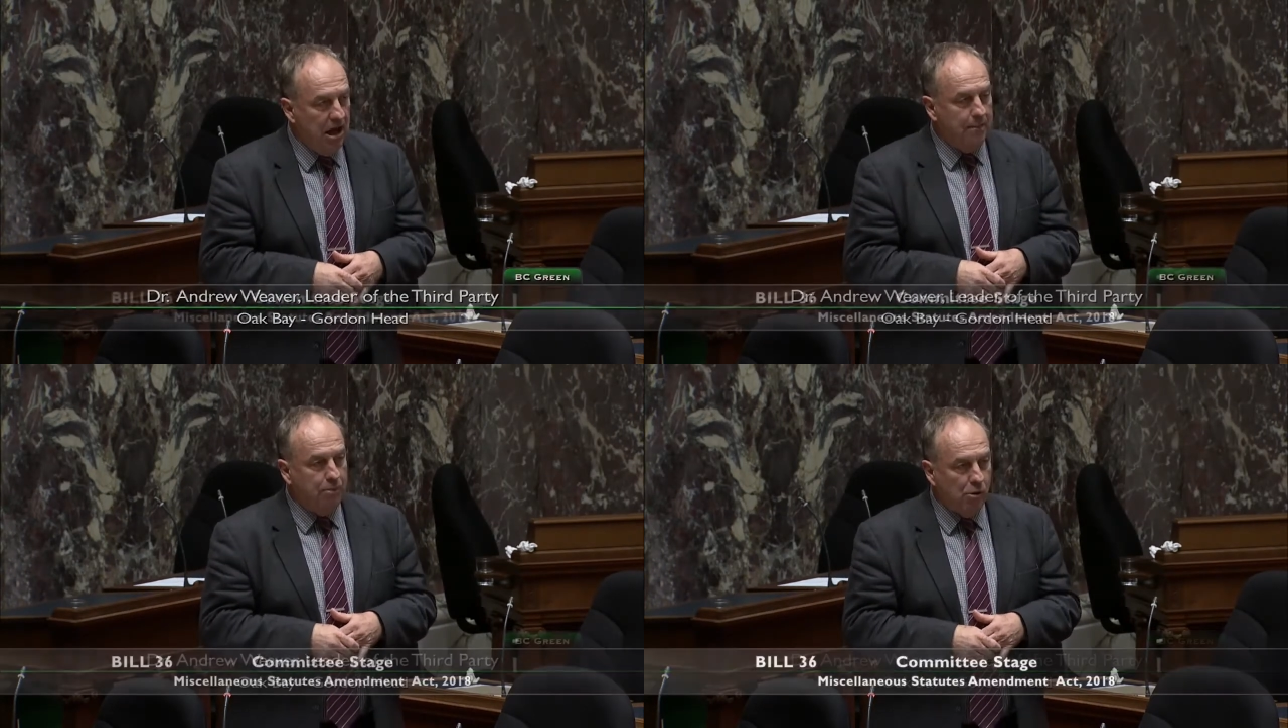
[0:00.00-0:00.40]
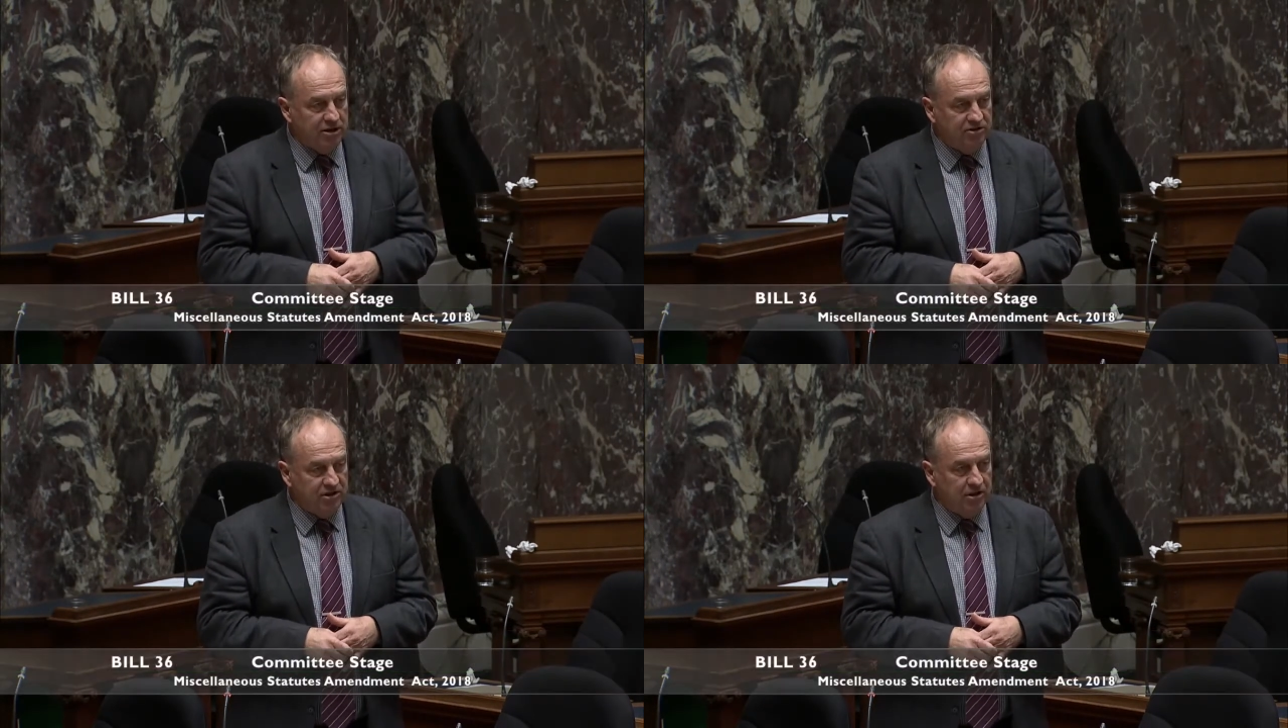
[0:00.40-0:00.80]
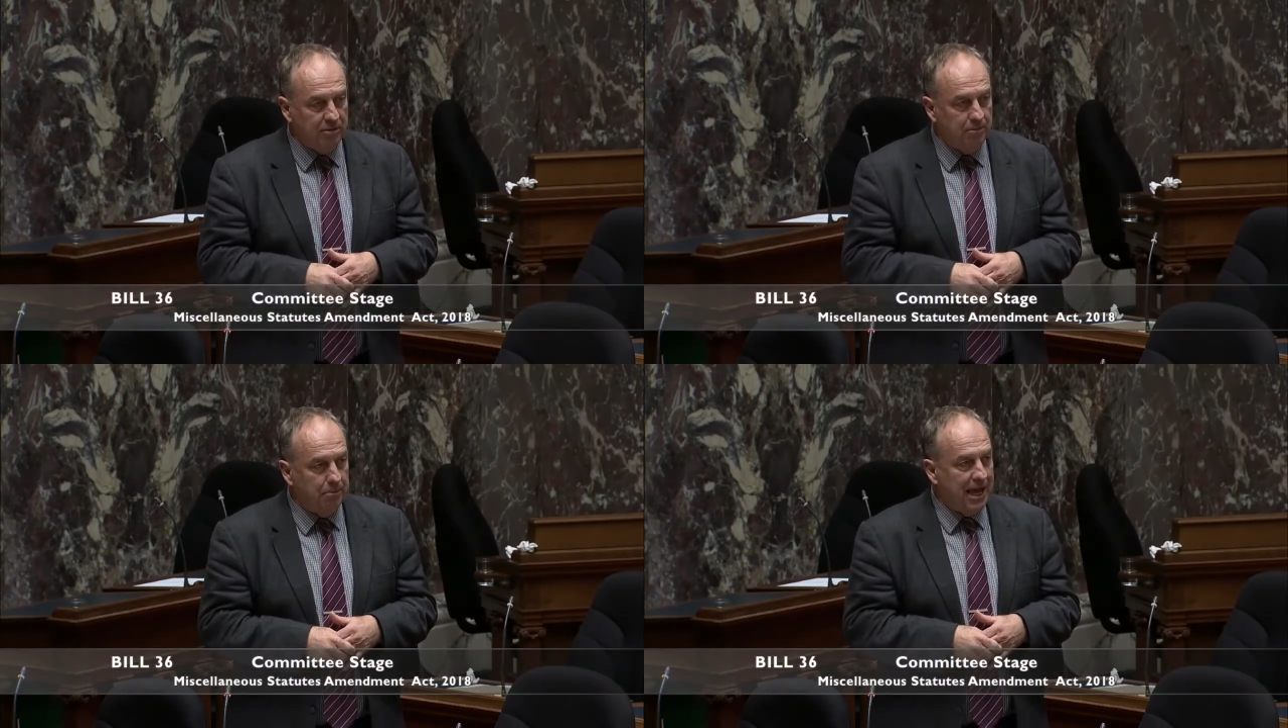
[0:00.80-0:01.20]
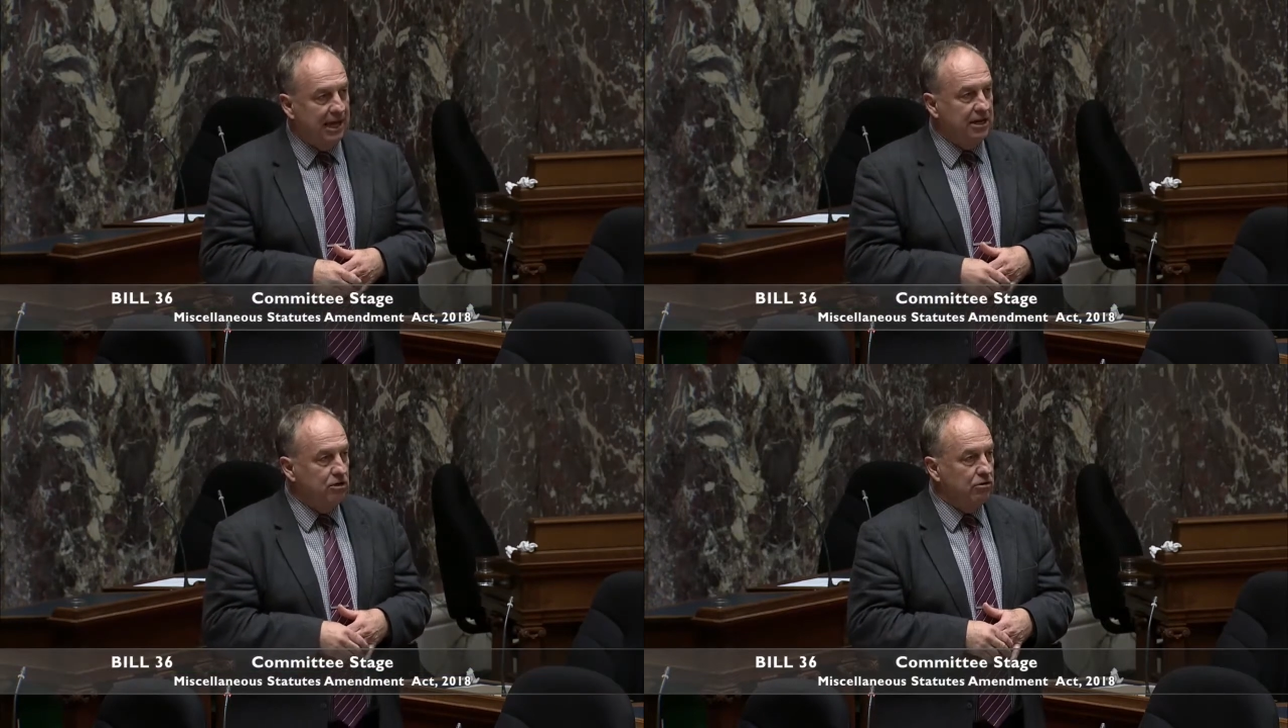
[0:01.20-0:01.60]
appointed
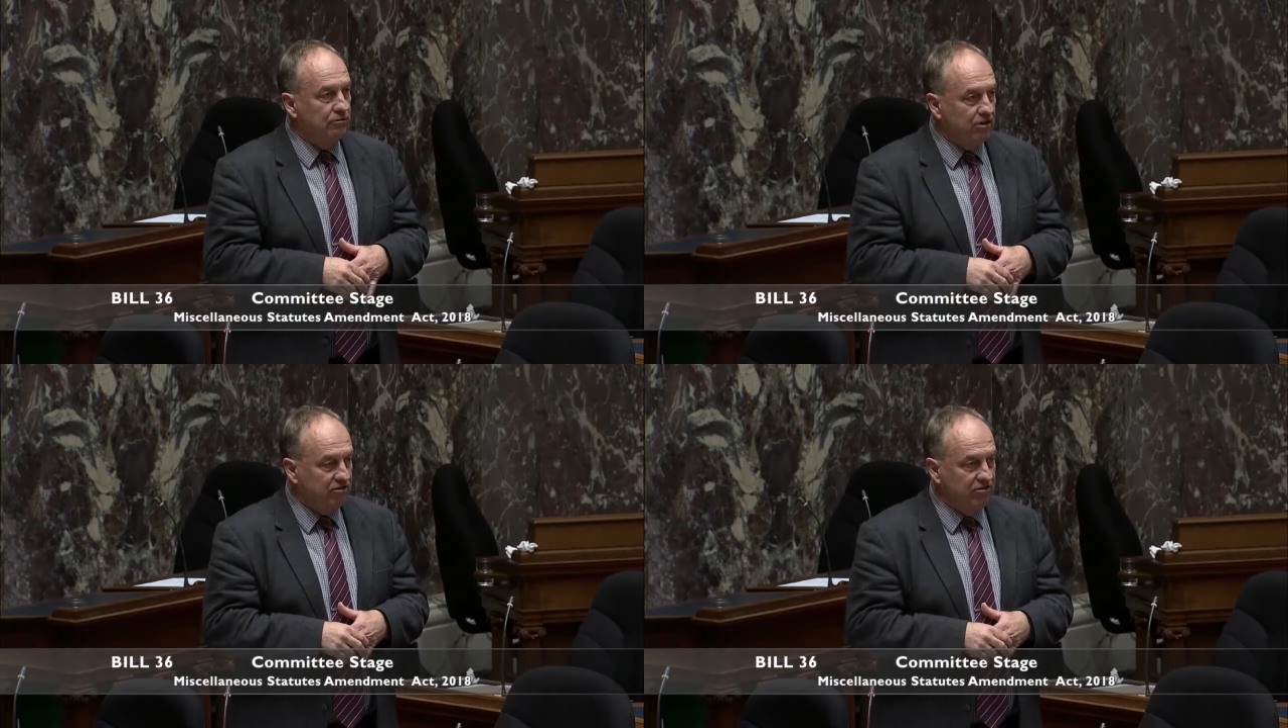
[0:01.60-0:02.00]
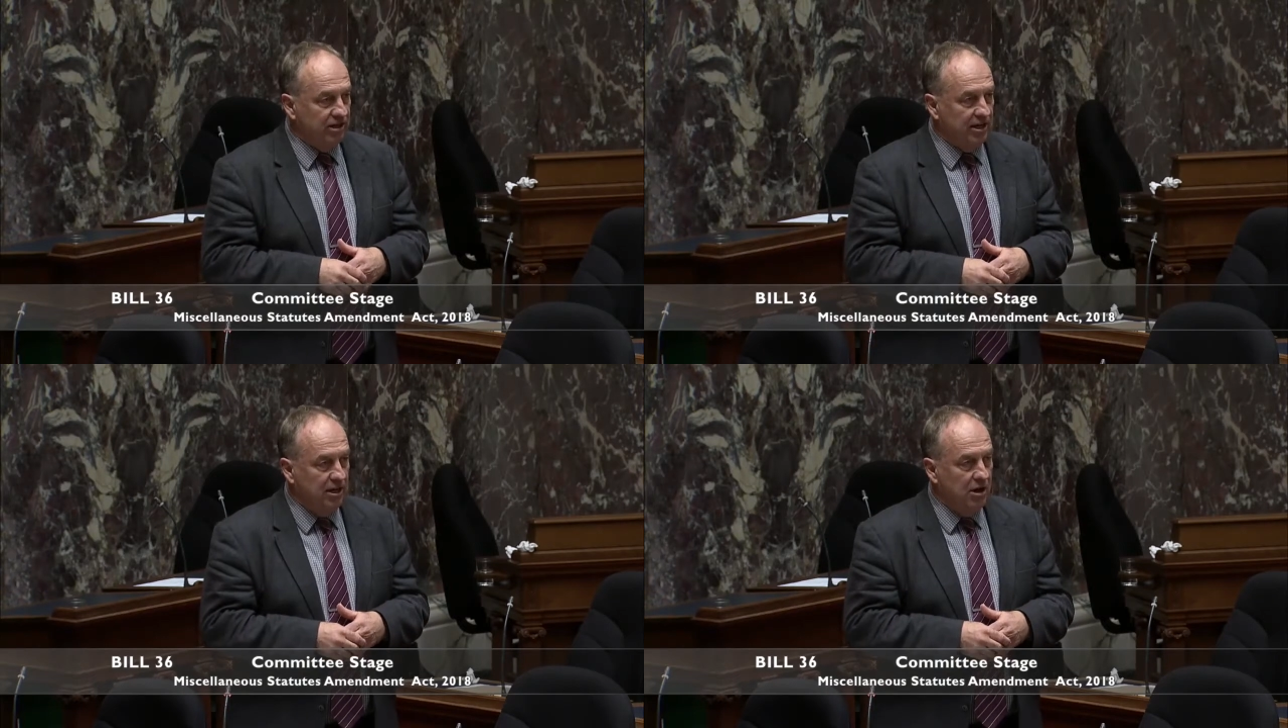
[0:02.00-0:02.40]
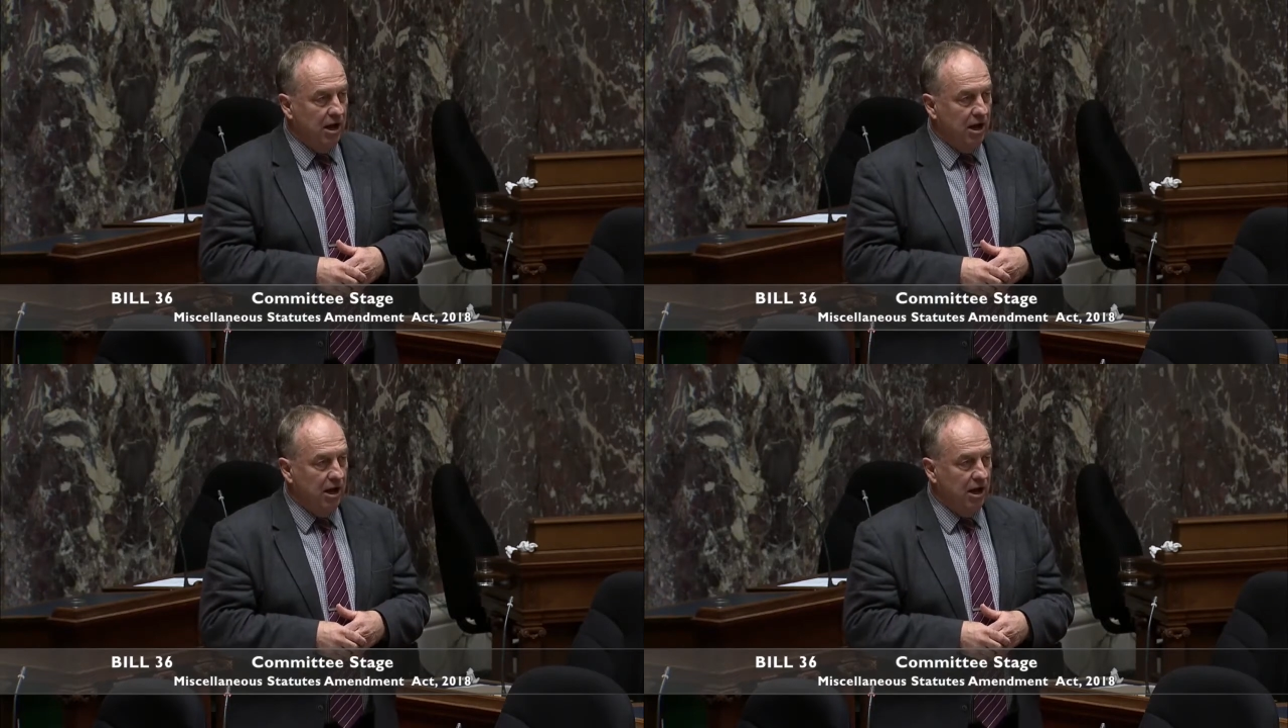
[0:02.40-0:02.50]
at a university,